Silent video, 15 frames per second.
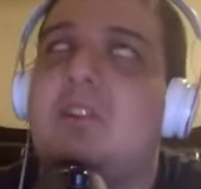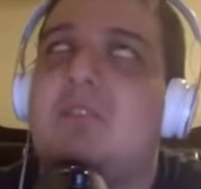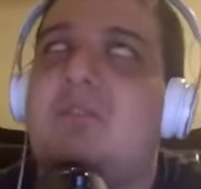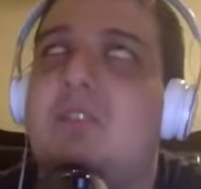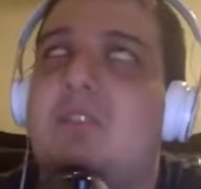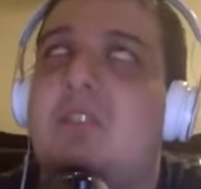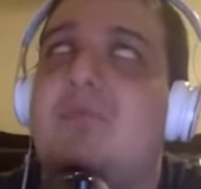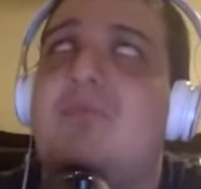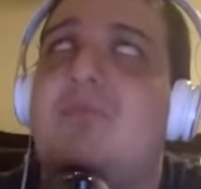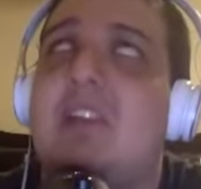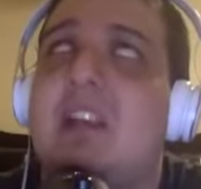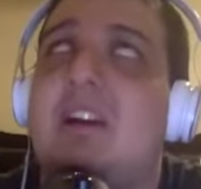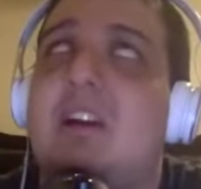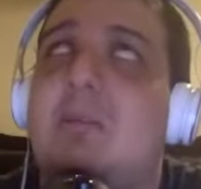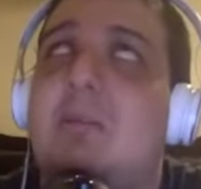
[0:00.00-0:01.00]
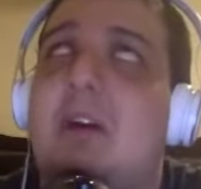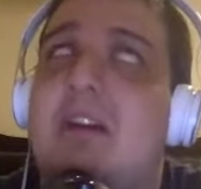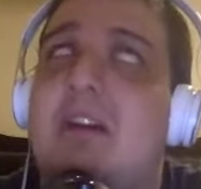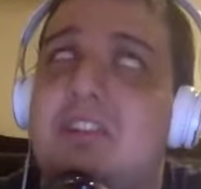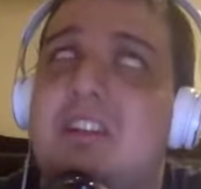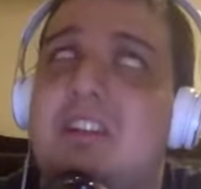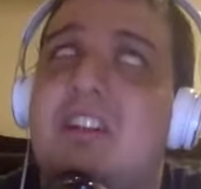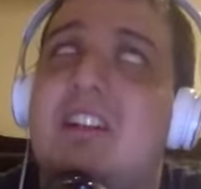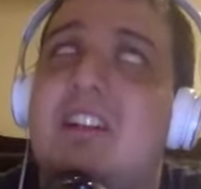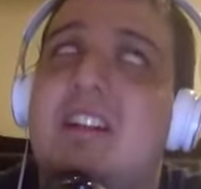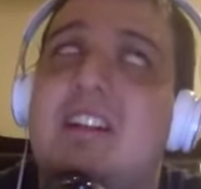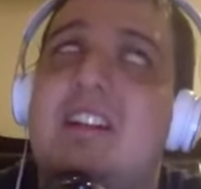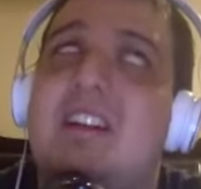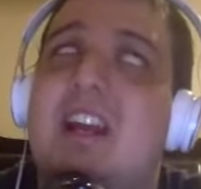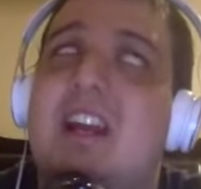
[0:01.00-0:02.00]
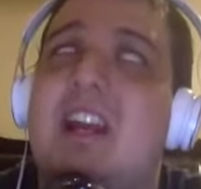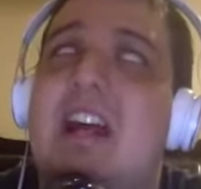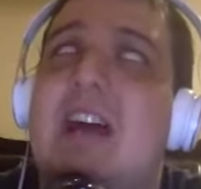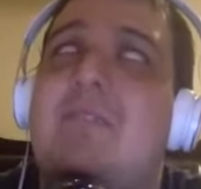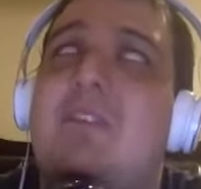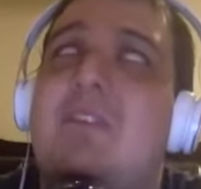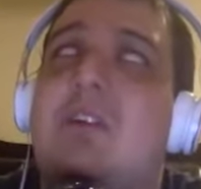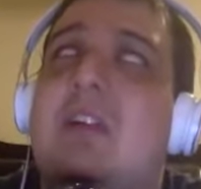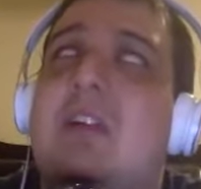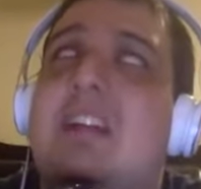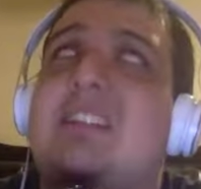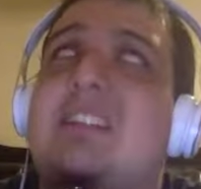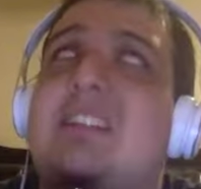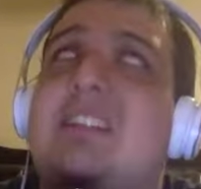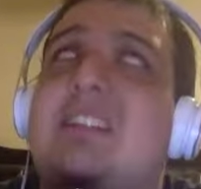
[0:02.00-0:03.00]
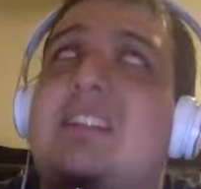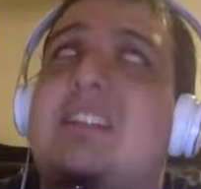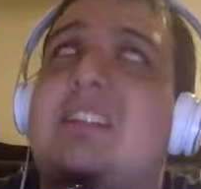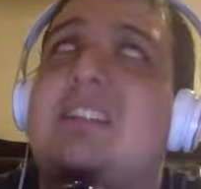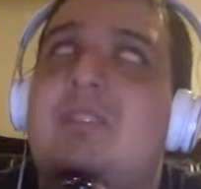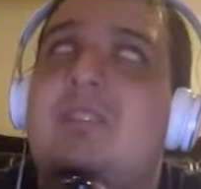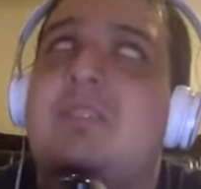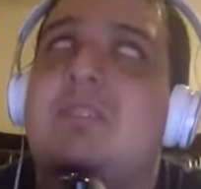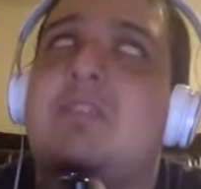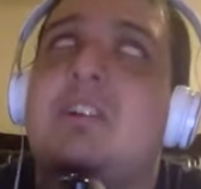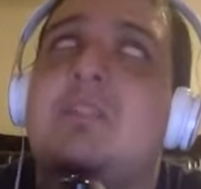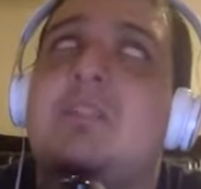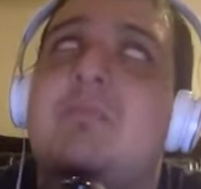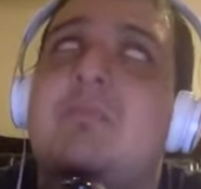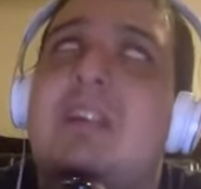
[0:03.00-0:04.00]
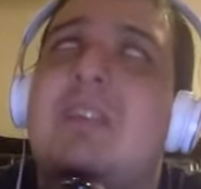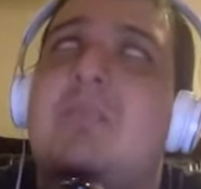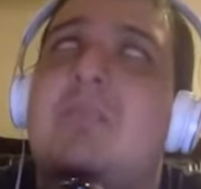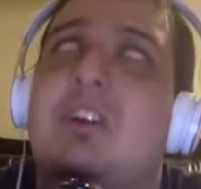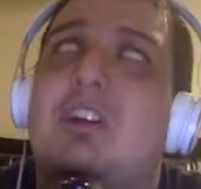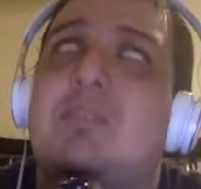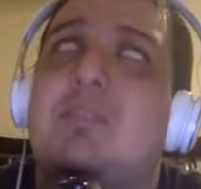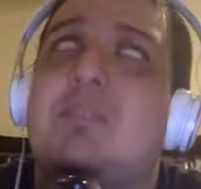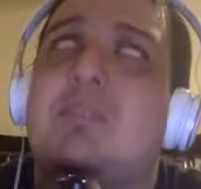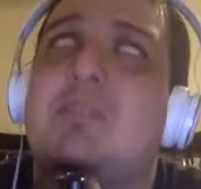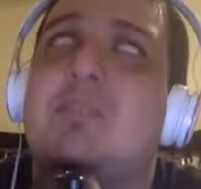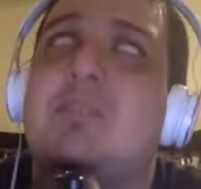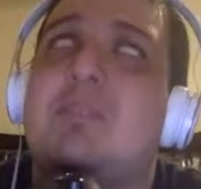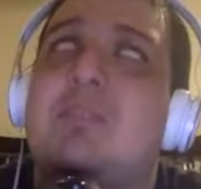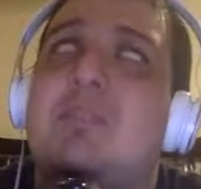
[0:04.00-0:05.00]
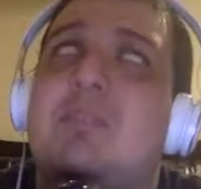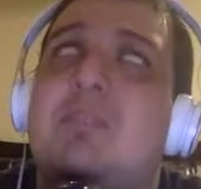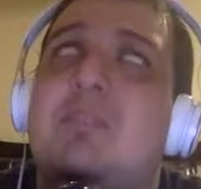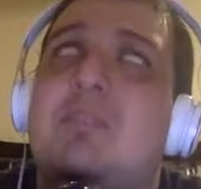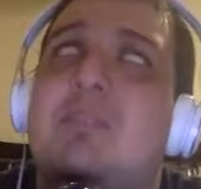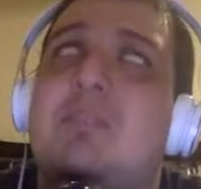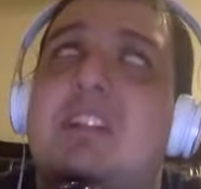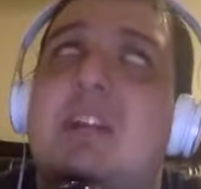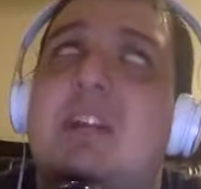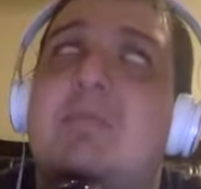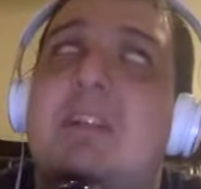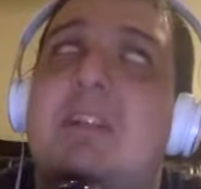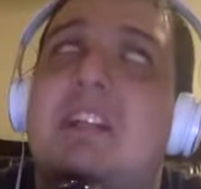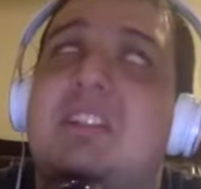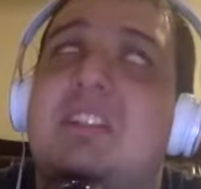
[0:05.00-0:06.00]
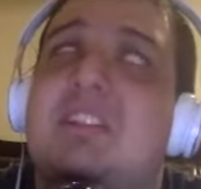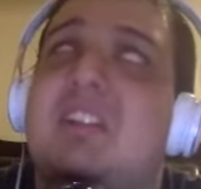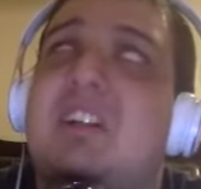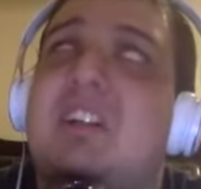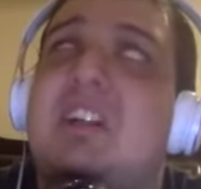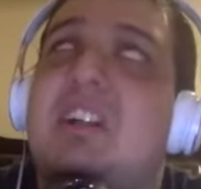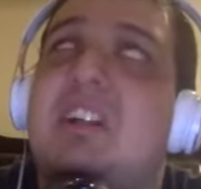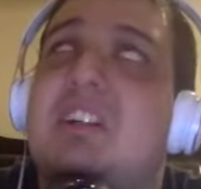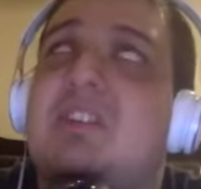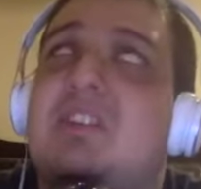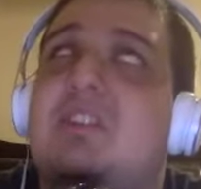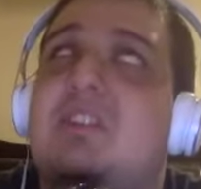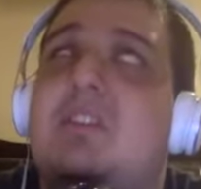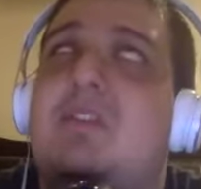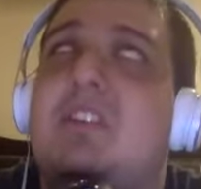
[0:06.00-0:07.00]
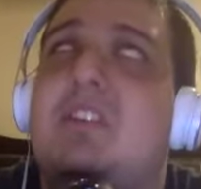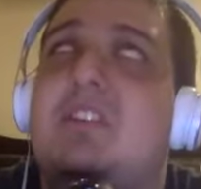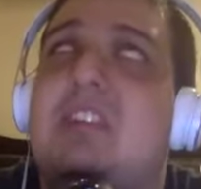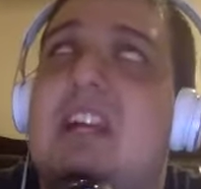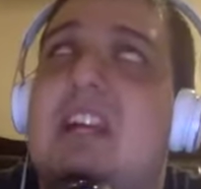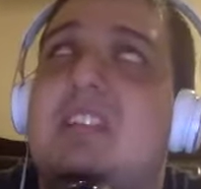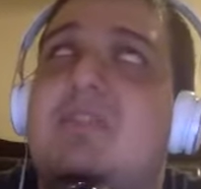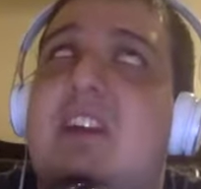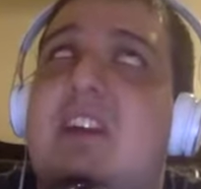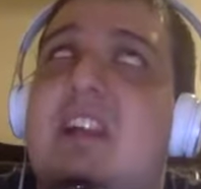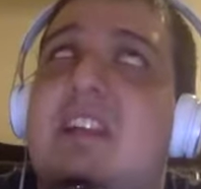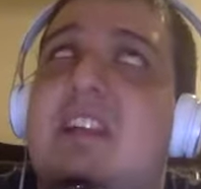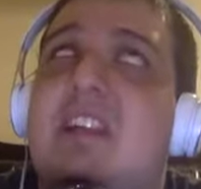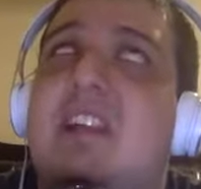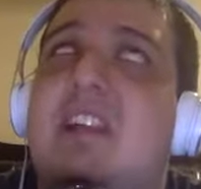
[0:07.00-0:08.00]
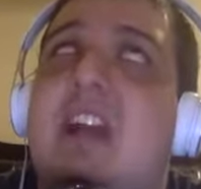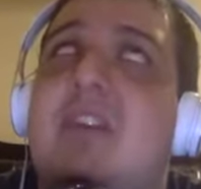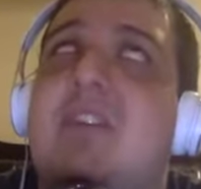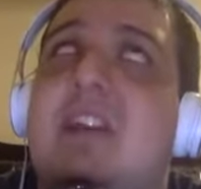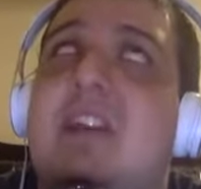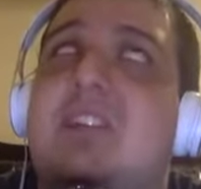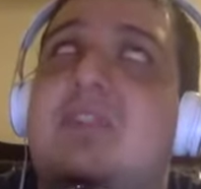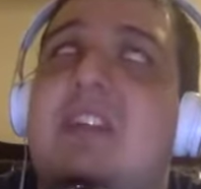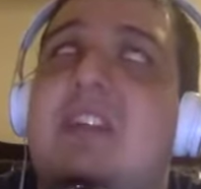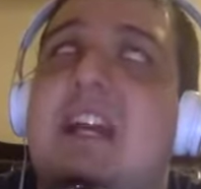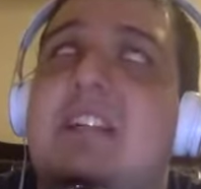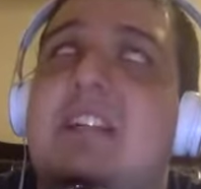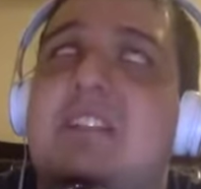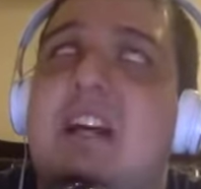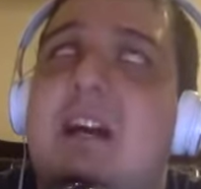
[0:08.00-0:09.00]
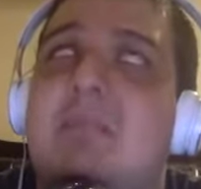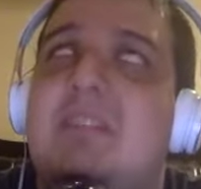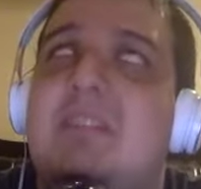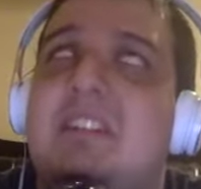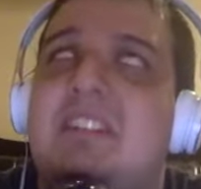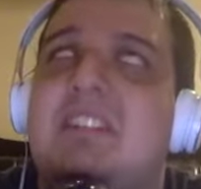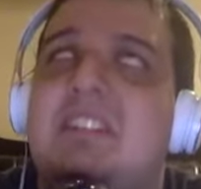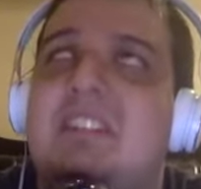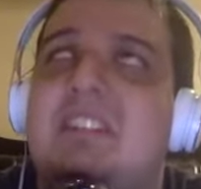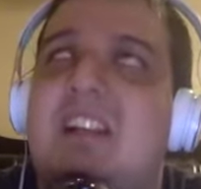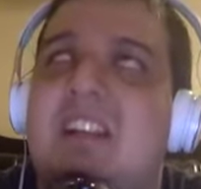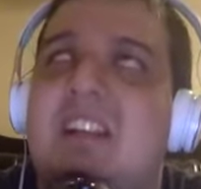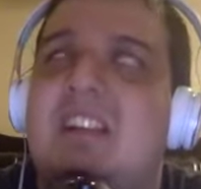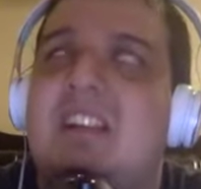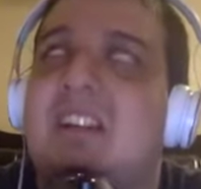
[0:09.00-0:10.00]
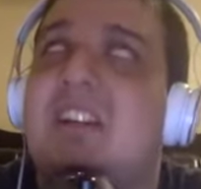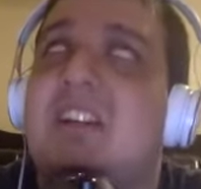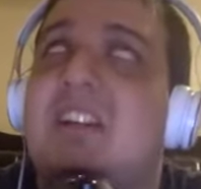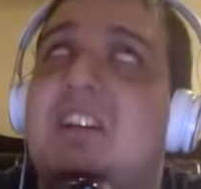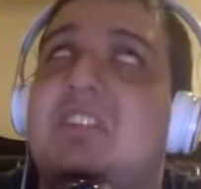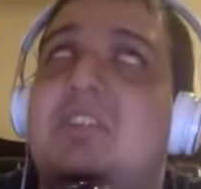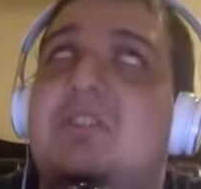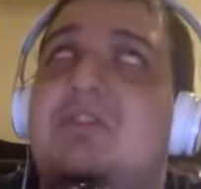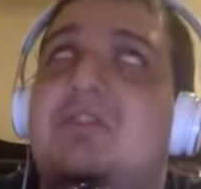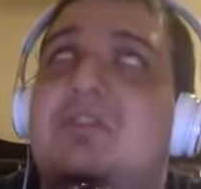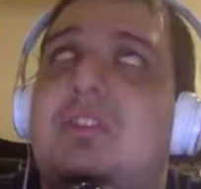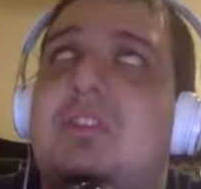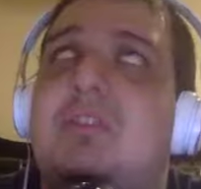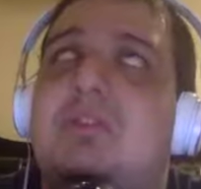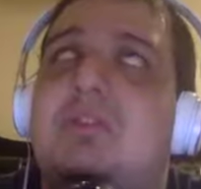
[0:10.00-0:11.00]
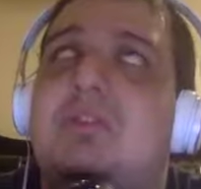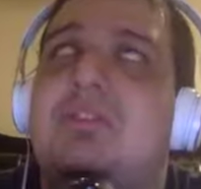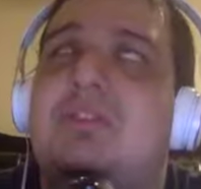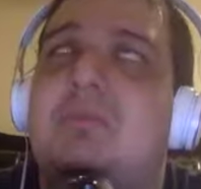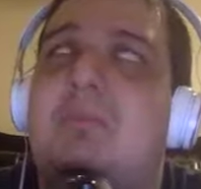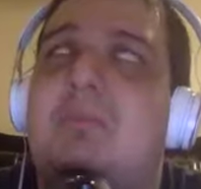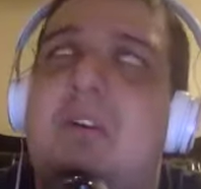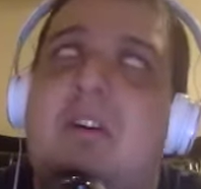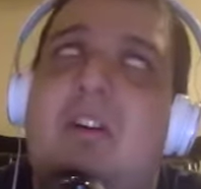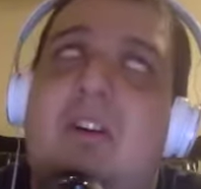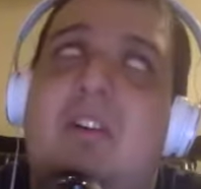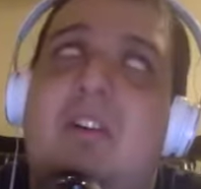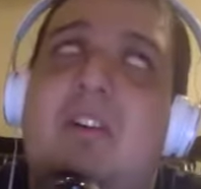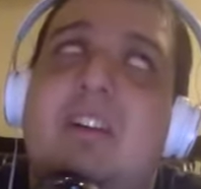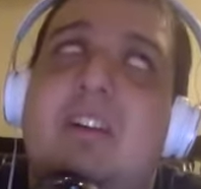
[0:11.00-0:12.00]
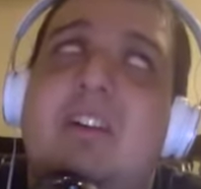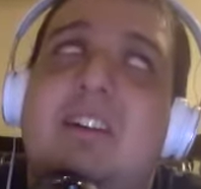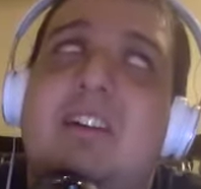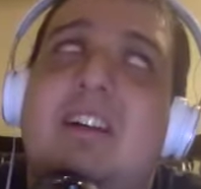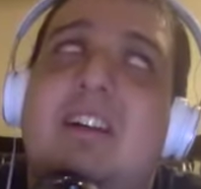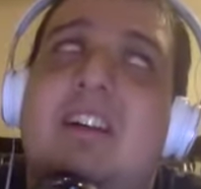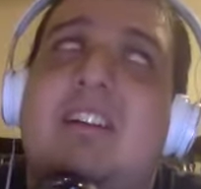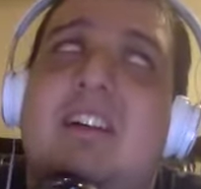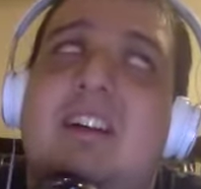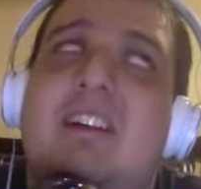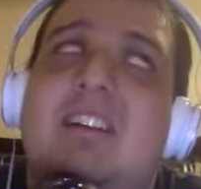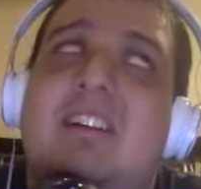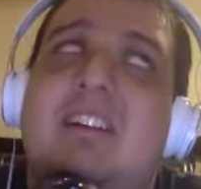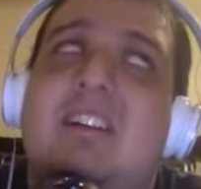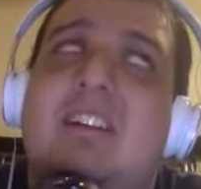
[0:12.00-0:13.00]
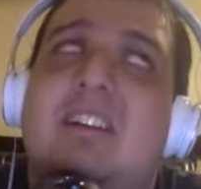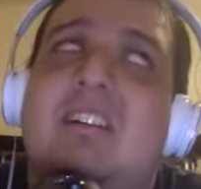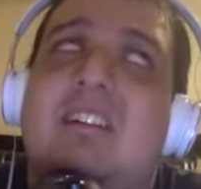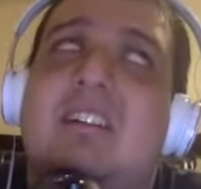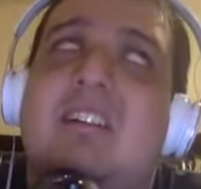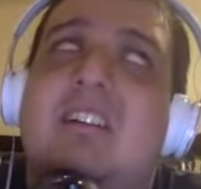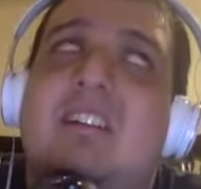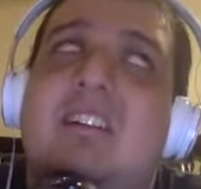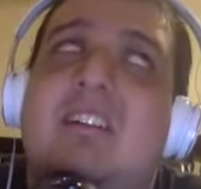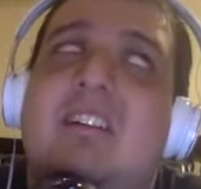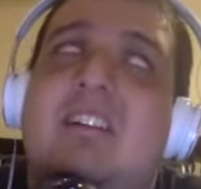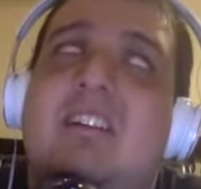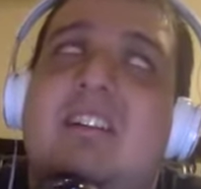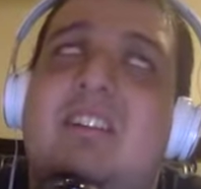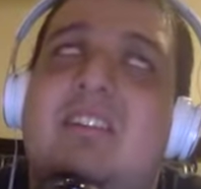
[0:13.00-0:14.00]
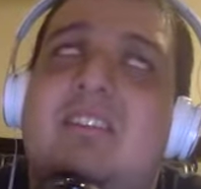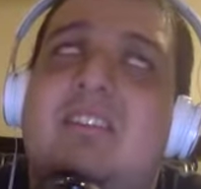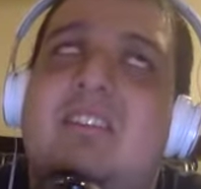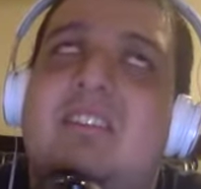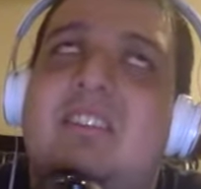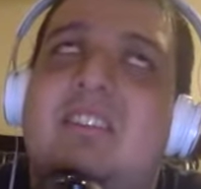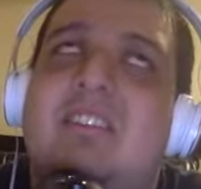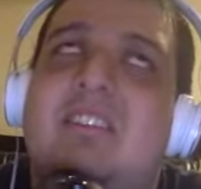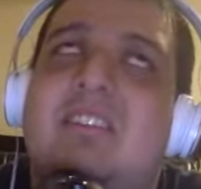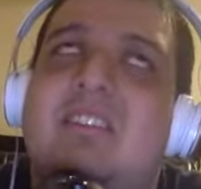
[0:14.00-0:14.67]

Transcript: for like a couple hours. And I feel like satisfied, right? Or as mini marshmallows, I got to stand there for like ten minutes just to feel satisfied and have like three at a time because it's like, they're so small and like, you know, I